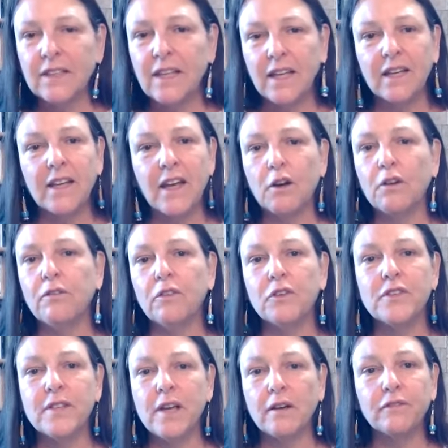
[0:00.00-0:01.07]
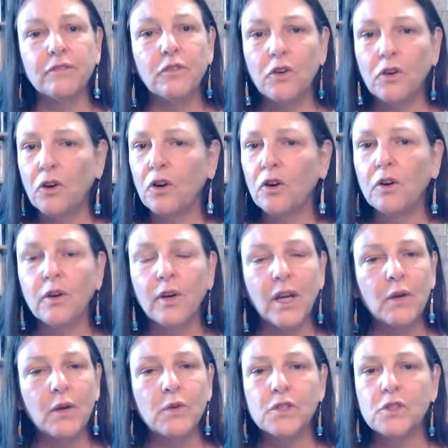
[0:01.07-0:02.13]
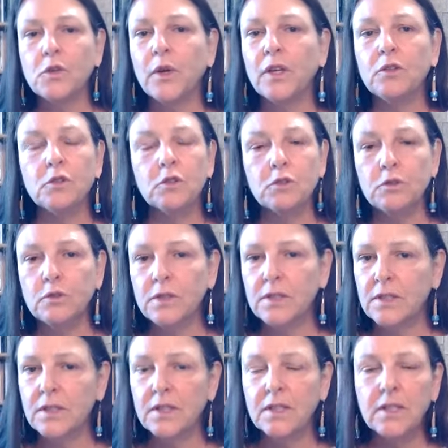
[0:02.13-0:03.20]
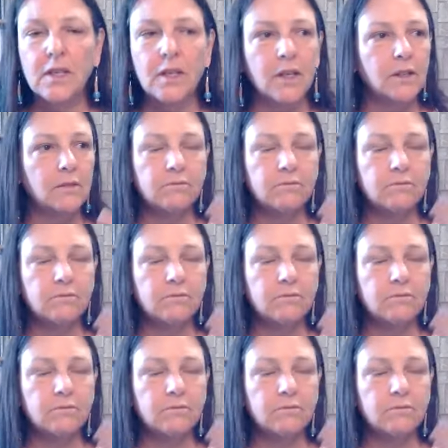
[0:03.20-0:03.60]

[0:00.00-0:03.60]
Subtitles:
take care of herself. For her, it was going to see